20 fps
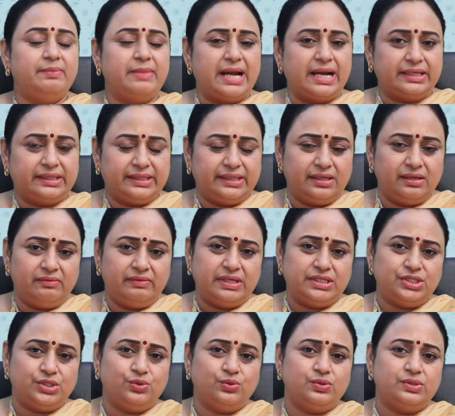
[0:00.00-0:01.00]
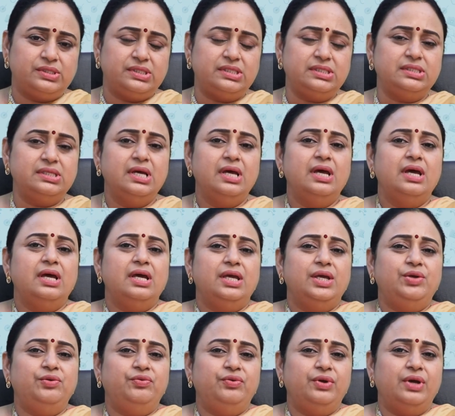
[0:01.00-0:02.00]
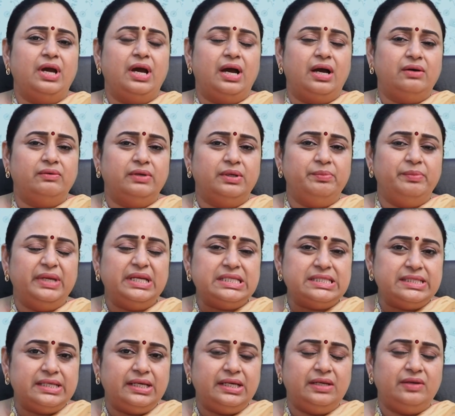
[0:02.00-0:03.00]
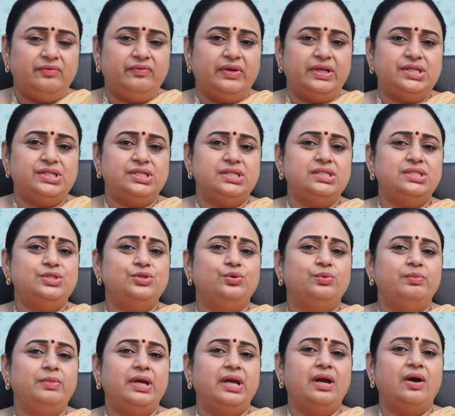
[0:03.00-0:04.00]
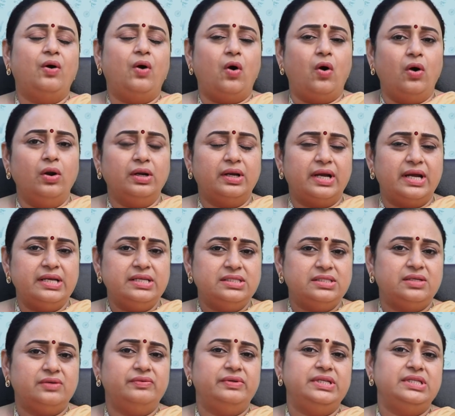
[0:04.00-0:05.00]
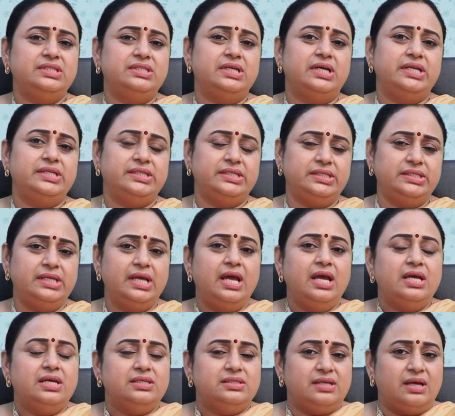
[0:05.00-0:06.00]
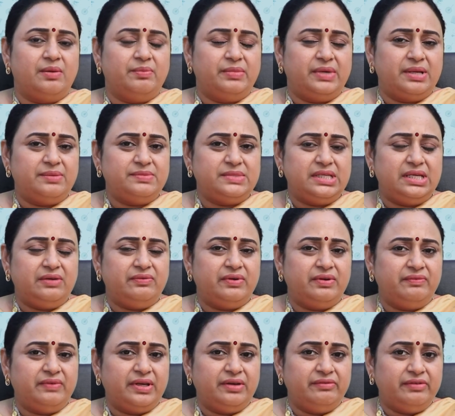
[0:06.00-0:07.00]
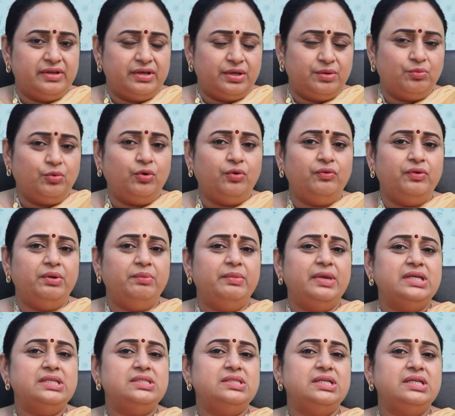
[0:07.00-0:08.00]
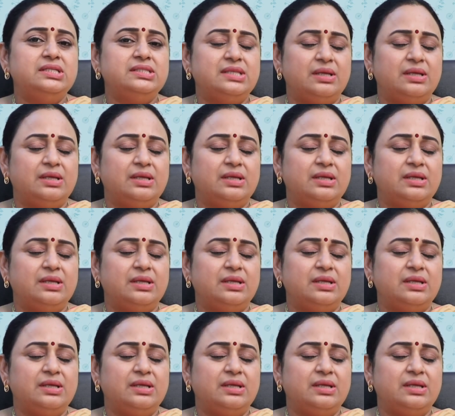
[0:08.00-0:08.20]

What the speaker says: bacterial vaginosis. If you have a mixed infections, you may have all kinds of discharges. Sometimes even when we remove, we may see